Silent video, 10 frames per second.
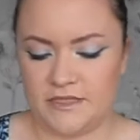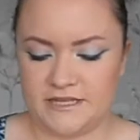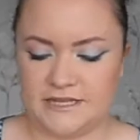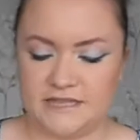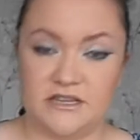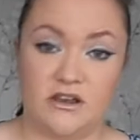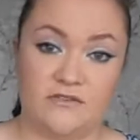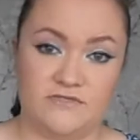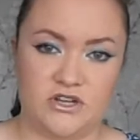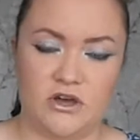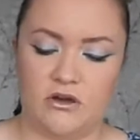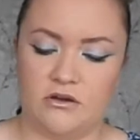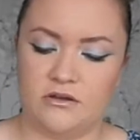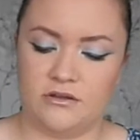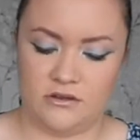This has a lot of
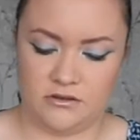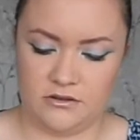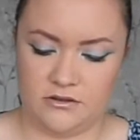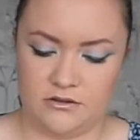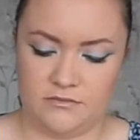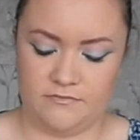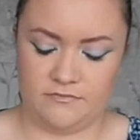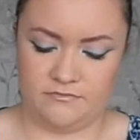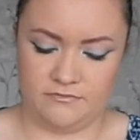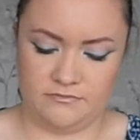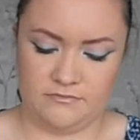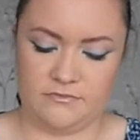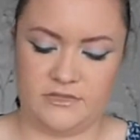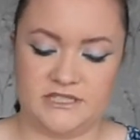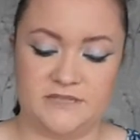dark,
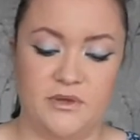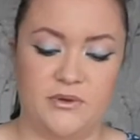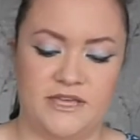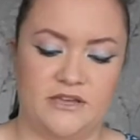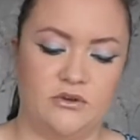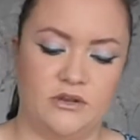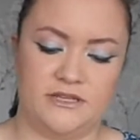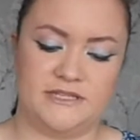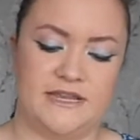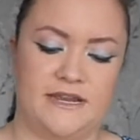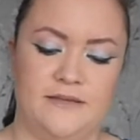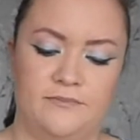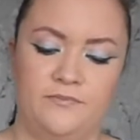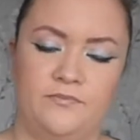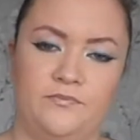smoky colours in it.